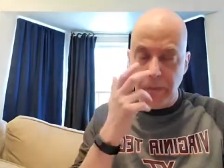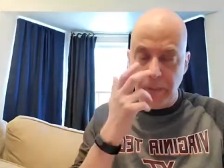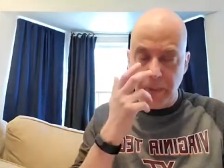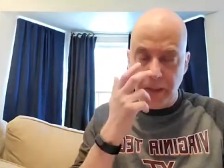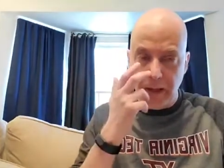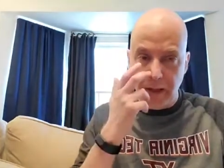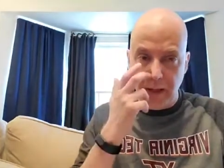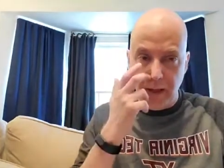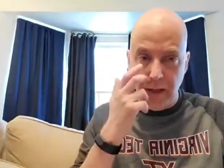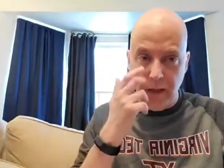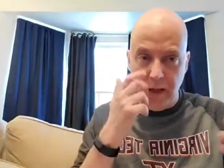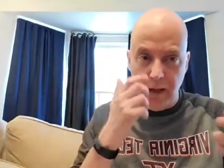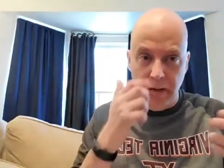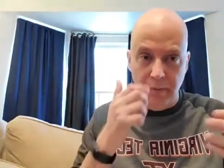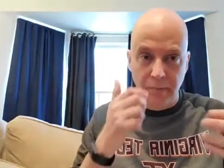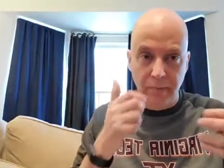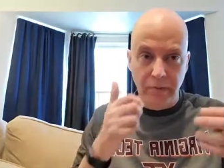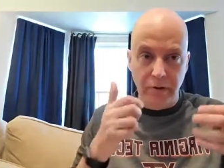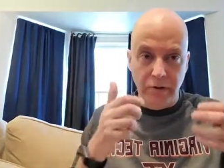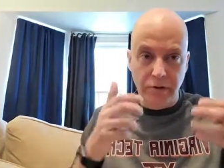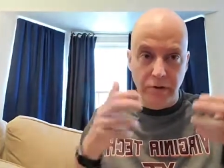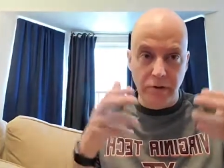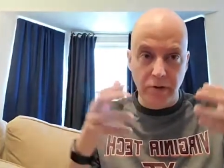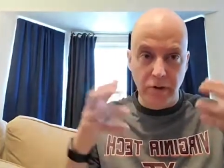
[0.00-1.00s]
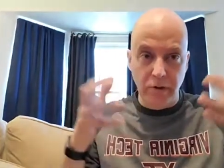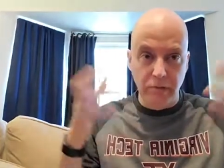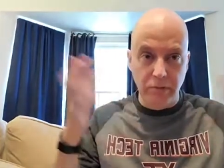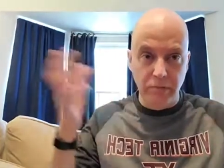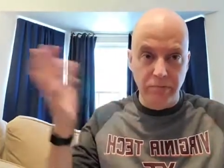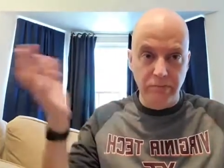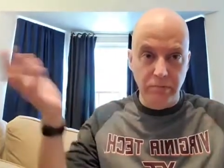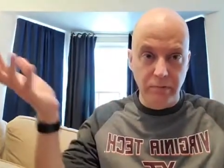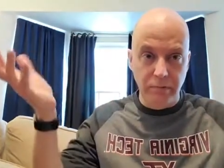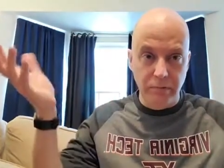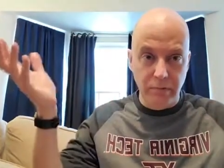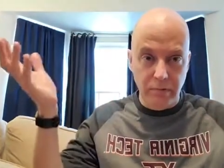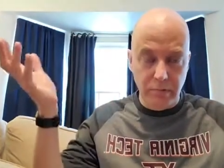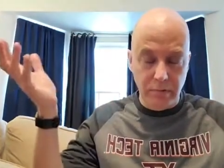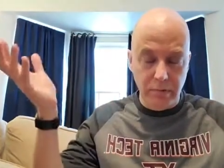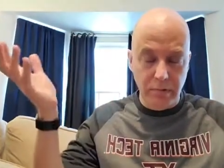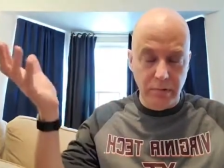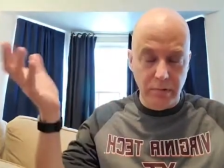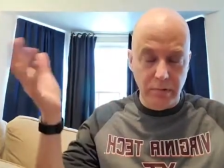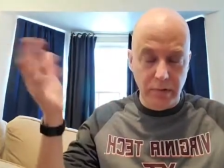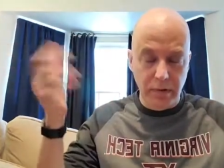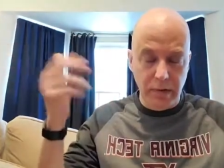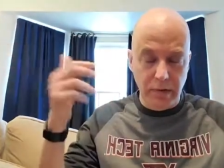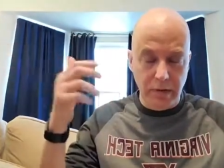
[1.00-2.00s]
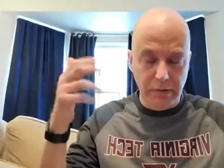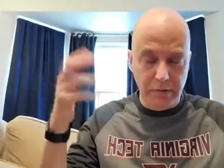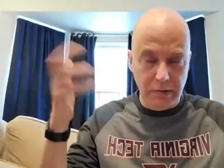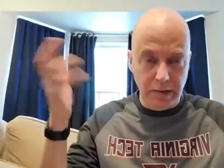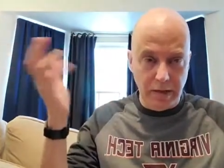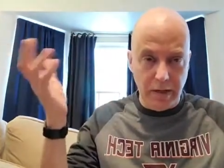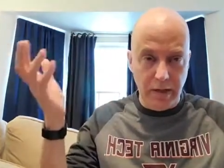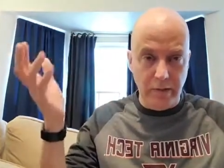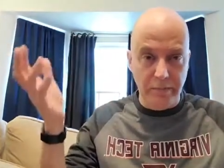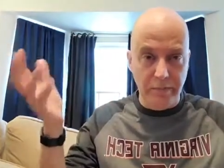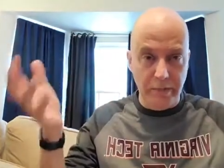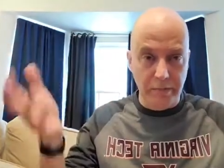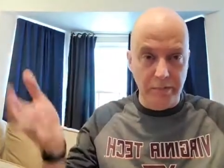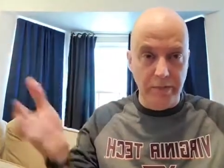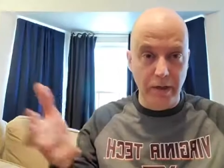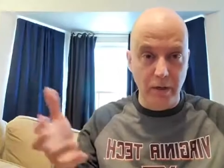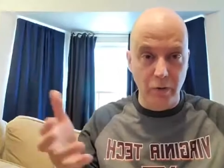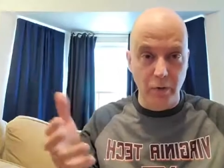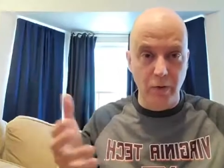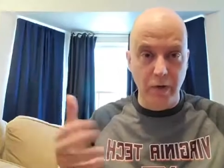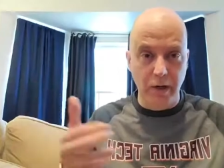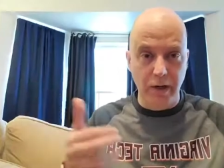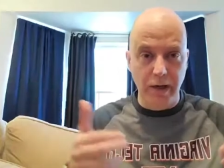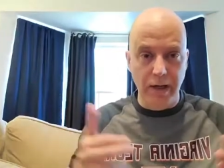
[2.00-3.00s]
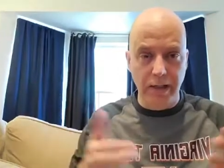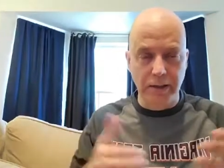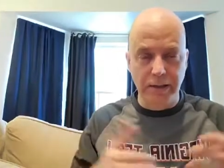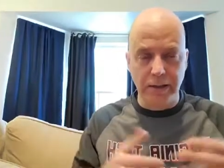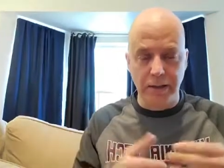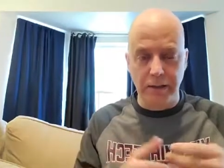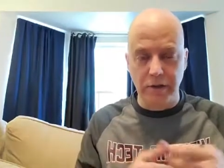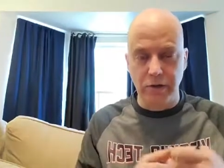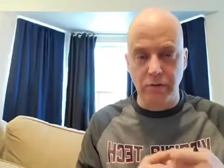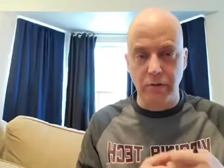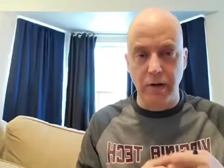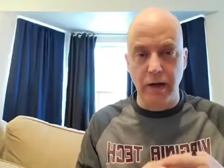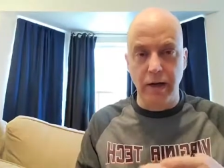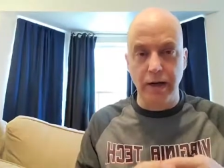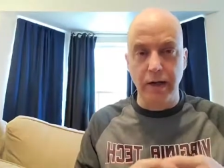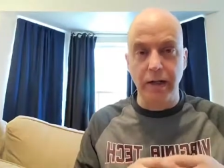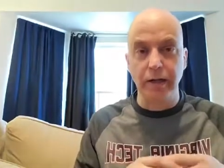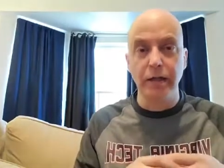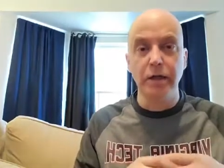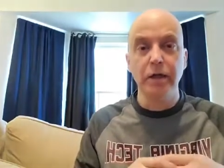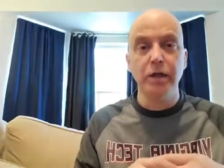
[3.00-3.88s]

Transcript: And so to help him get organized in his writing.